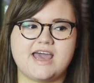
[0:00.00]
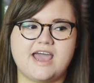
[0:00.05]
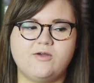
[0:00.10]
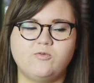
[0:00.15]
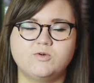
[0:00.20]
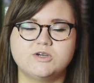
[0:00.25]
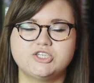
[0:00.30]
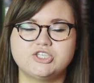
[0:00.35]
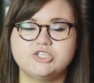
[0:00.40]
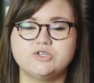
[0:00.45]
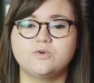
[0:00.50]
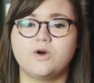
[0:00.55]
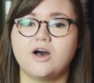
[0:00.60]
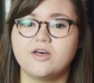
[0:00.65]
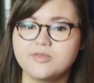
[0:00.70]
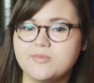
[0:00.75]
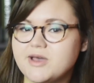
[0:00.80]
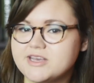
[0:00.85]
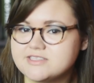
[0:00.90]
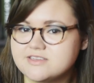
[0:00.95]
I wish you all
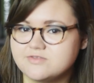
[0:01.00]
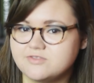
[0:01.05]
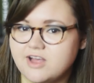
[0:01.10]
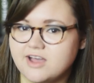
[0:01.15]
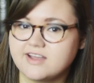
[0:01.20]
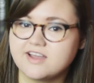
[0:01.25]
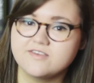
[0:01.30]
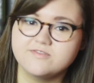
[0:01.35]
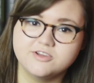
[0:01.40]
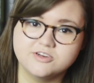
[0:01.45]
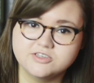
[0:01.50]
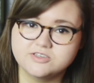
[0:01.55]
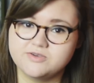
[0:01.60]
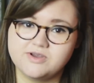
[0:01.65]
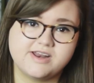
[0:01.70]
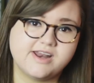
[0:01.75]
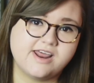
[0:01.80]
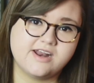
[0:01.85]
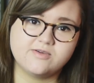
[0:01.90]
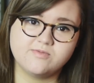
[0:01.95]
the best of luck if you're
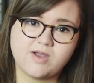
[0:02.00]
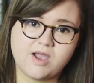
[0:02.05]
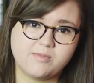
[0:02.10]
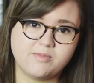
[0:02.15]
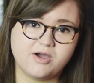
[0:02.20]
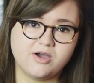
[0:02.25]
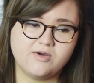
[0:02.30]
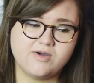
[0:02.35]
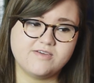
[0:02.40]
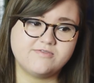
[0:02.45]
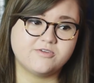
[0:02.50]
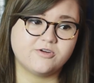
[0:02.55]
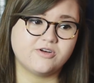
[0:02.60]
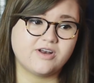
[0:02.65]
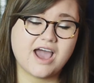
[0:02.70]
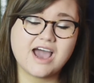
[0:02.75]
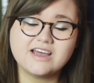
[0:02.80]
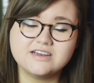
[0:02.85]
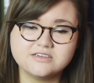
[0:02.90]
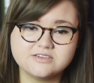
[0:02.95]
doing NaNoWrimo. If you're
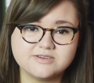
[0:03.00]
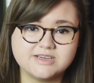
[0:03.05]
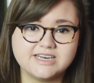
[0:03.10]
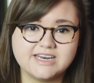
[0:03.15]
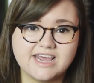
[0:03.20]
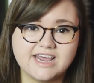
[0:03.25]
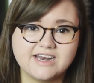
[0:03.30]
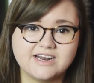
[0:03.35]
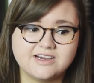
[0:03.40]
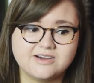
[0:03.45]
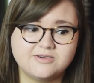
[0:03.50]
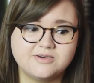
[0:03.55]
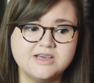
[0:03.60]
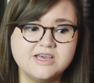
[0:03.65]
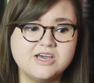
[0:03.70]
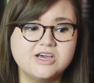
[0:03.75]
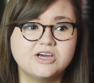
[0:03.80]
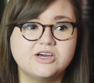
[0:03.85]
not doing Nano,